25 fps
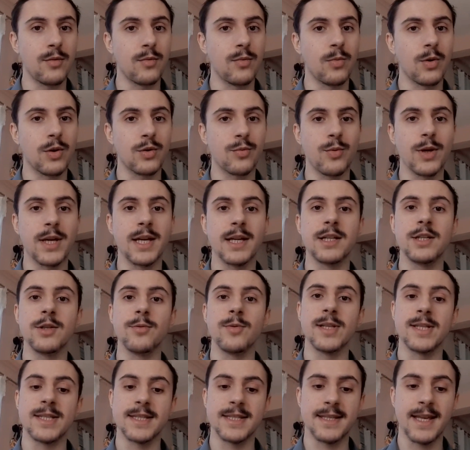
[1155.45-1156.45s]
what we can
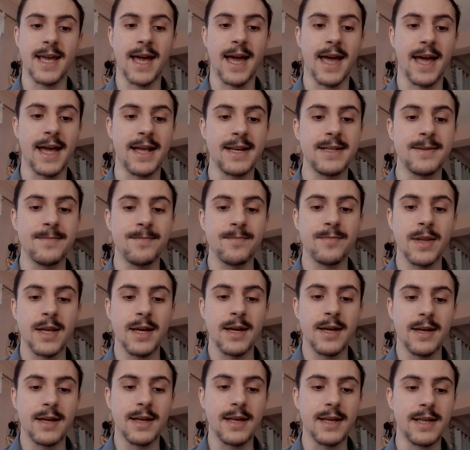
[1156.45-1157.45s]
do instead
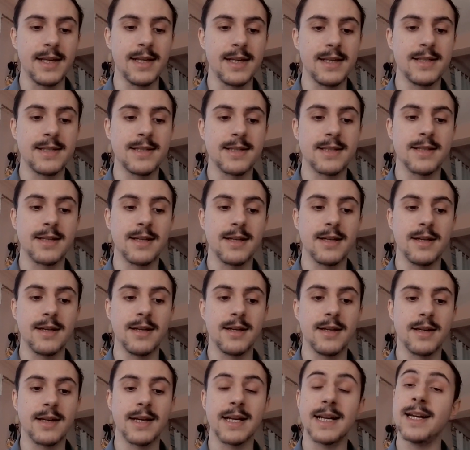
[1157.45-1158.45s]
is
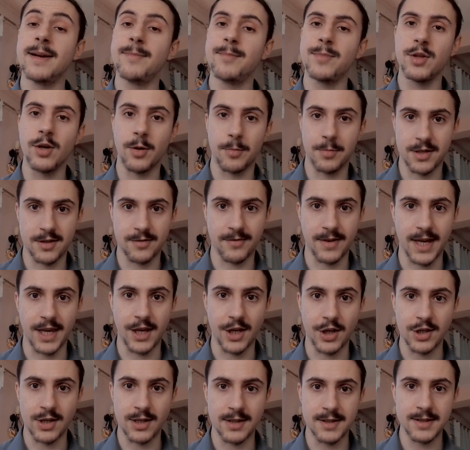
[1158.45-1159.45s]
clip the
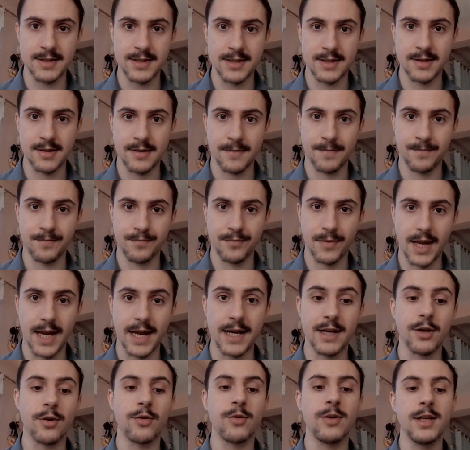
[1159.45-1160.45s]
observations
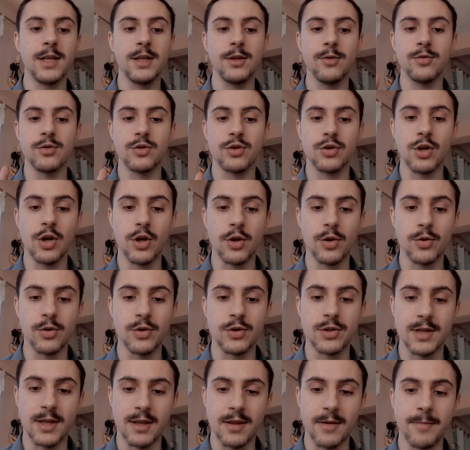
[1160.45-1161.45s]
and only use
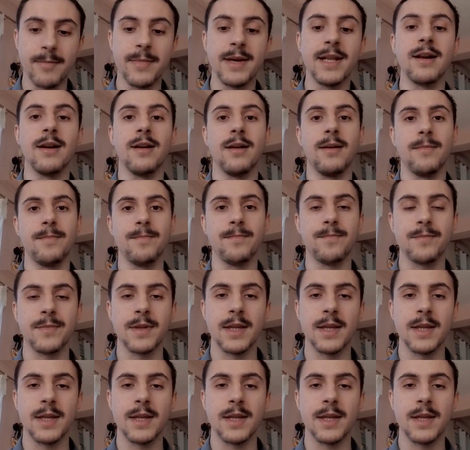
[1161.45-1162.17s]
those in the middle.